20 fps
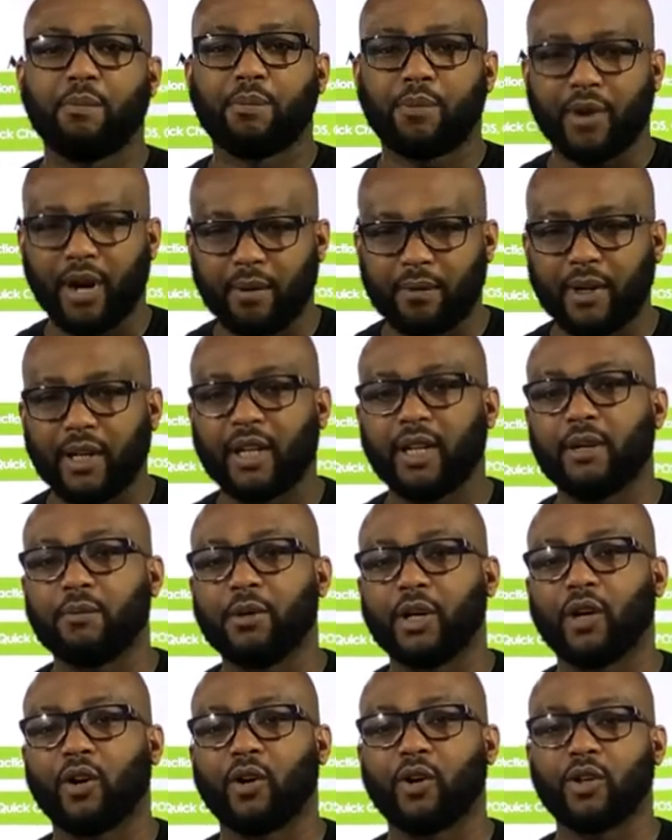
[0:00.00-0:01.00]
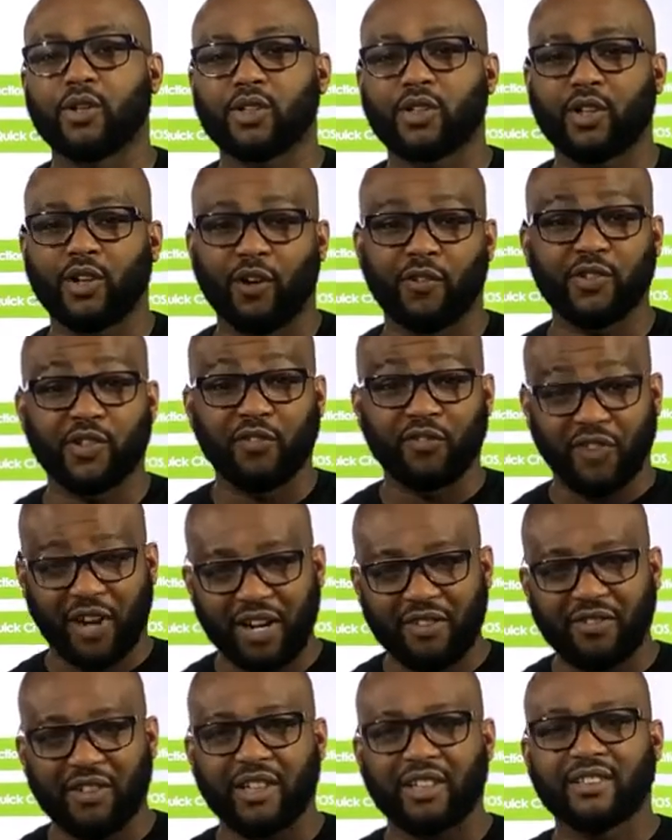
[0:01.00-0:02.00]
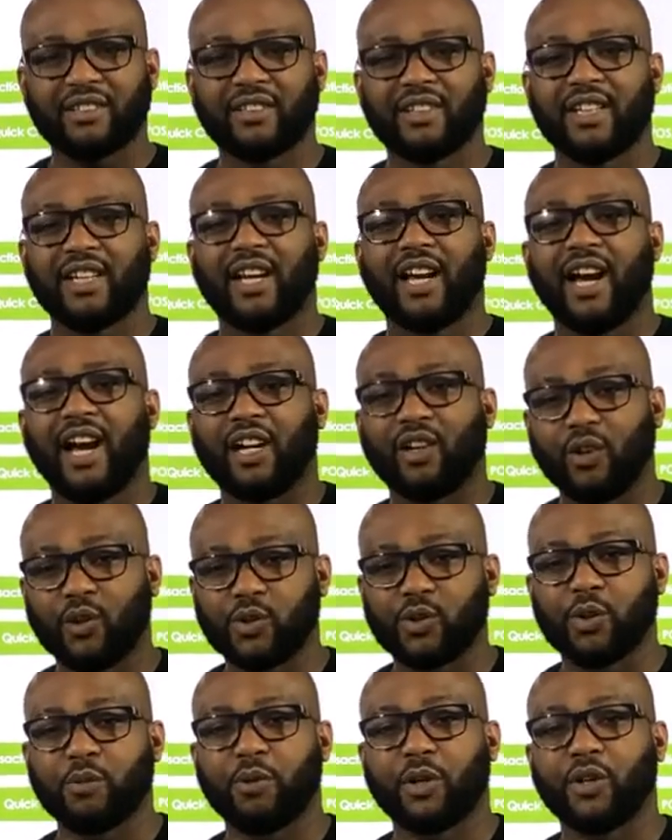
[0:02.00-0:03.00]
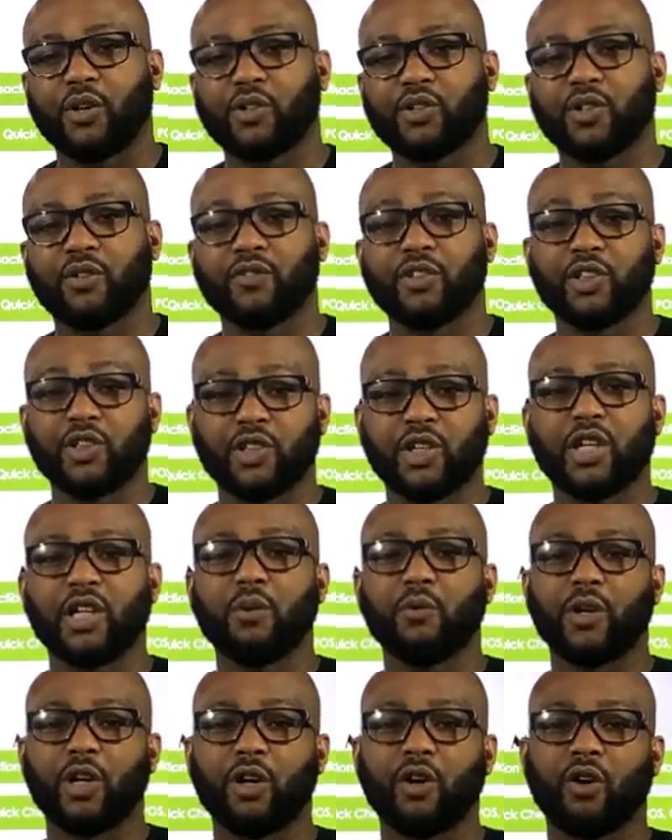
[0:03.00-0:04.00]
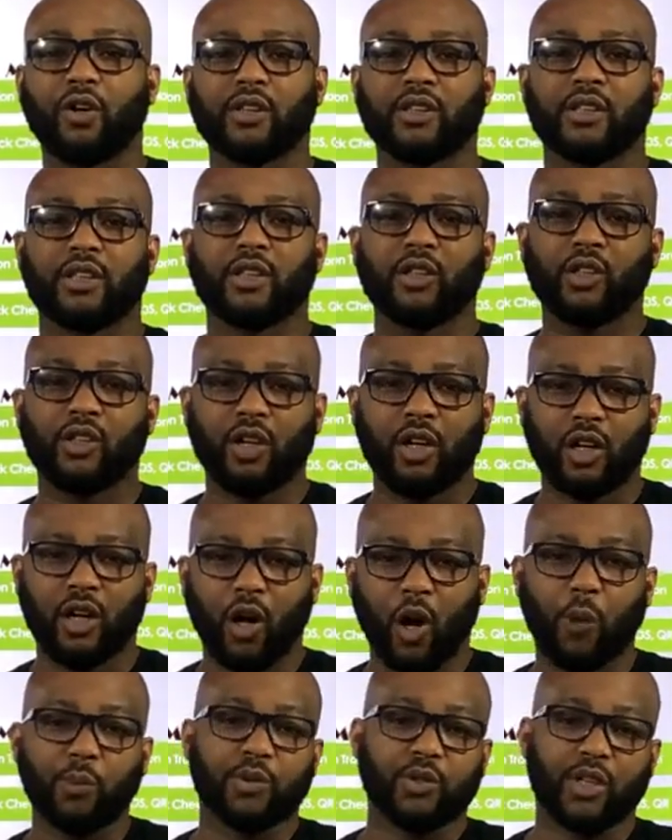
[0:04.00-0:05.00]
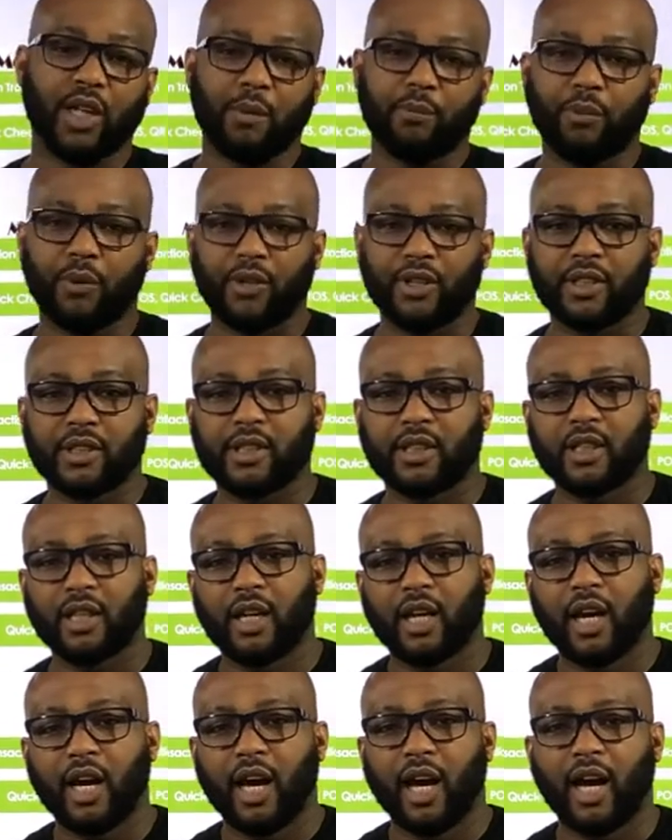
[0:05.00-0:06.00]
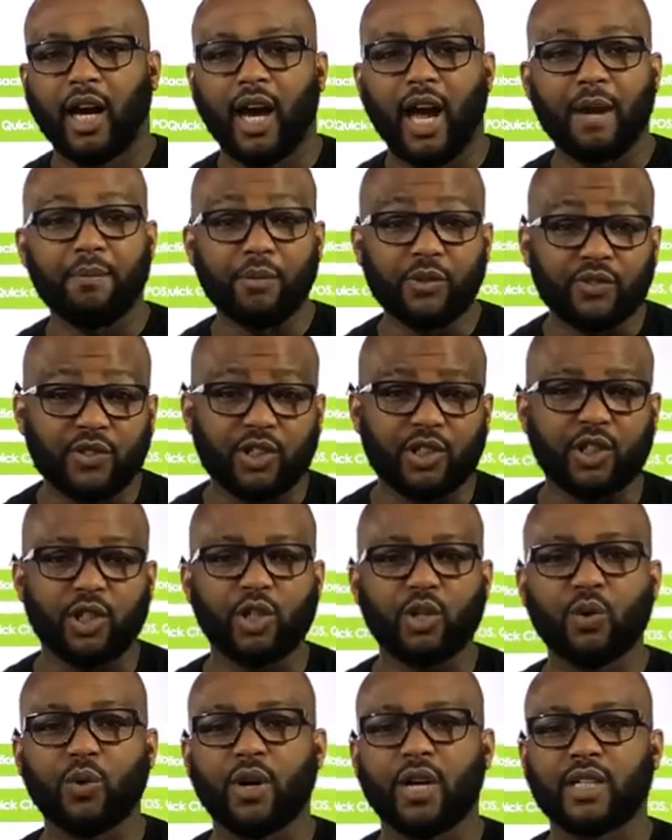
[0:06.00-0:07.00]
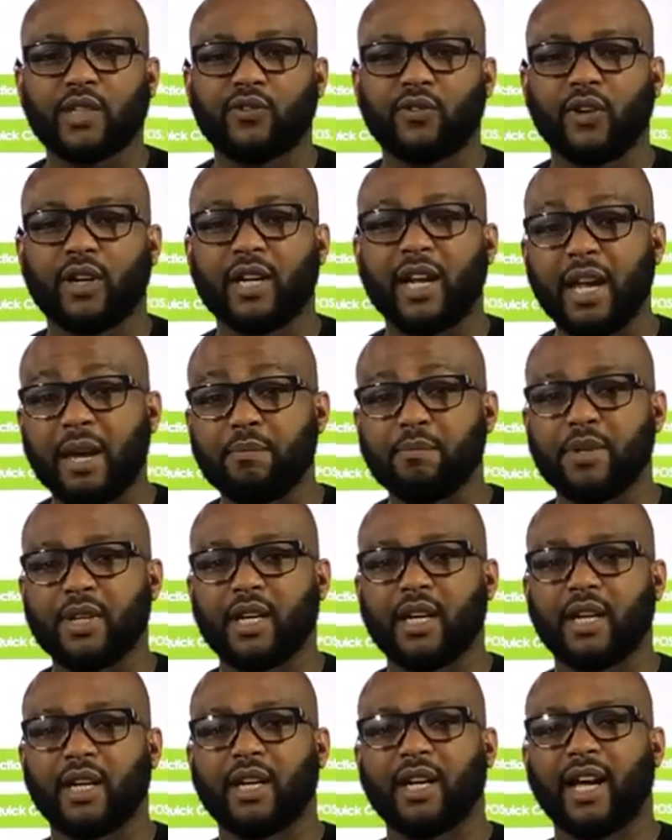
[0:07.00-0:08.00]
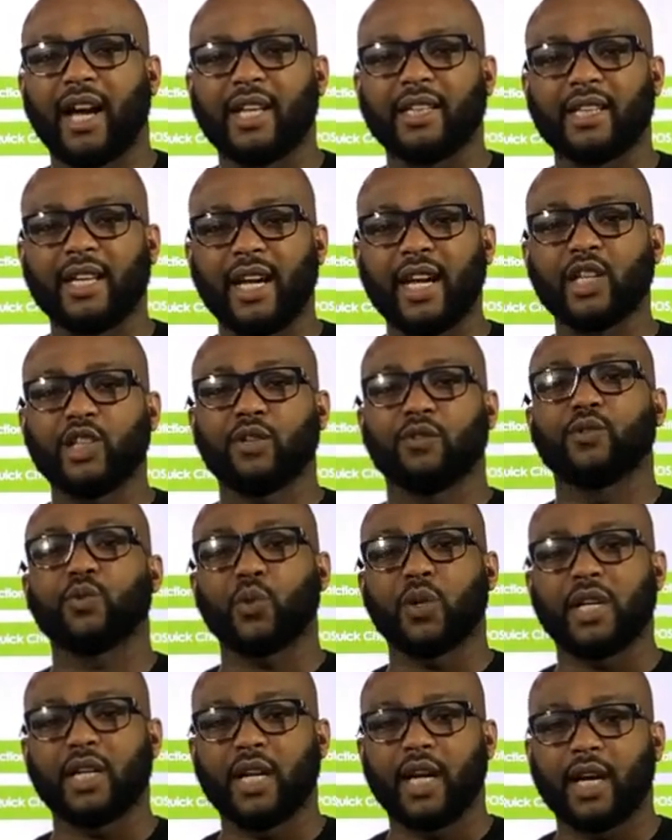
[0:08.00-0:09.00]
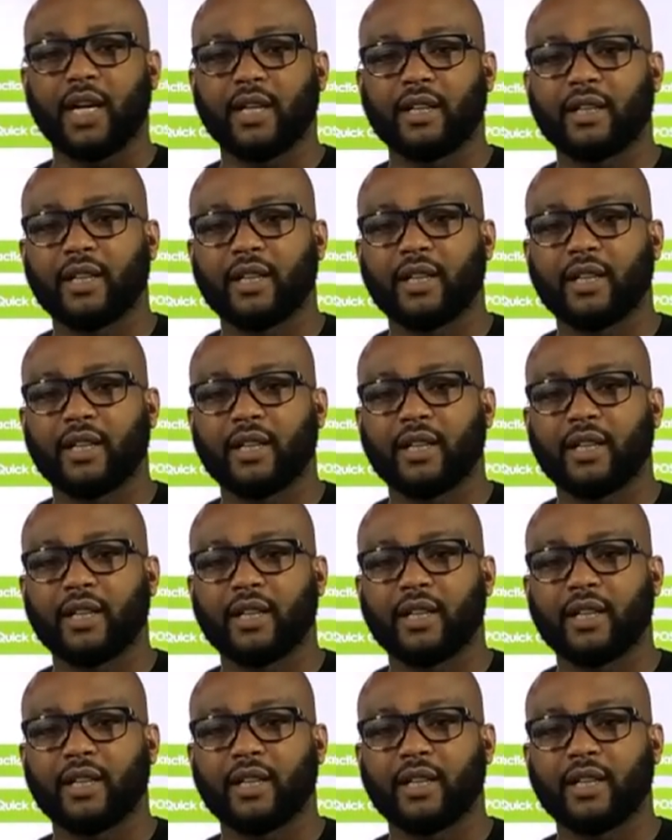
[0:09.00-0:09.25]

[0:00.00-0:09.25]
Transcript: primarily because of survival and also because of the training we got up to that point. I moved to the US for an MBA at the age of 29.